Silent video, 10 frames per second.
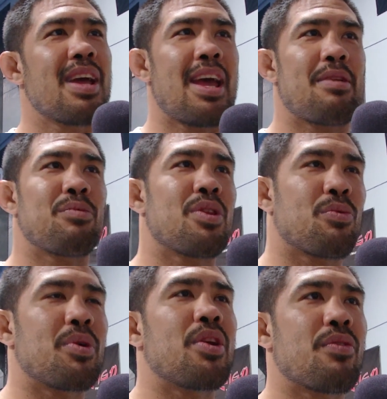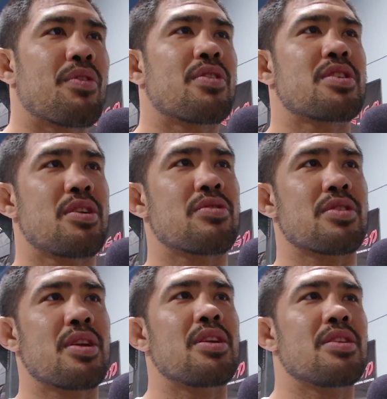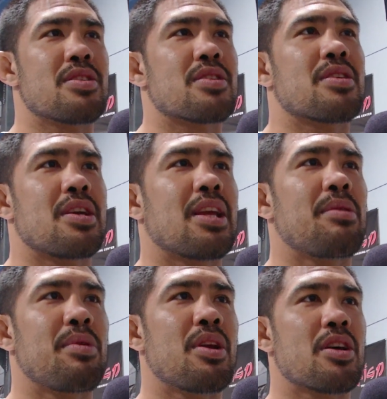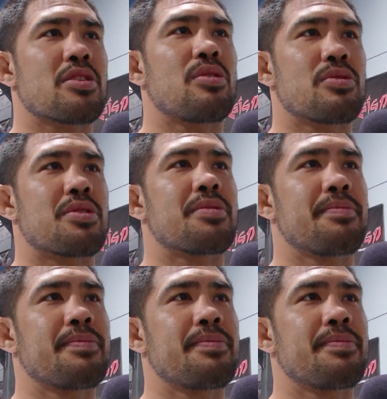and with a win over Chael Sonnen, it's going to get me a notch closer.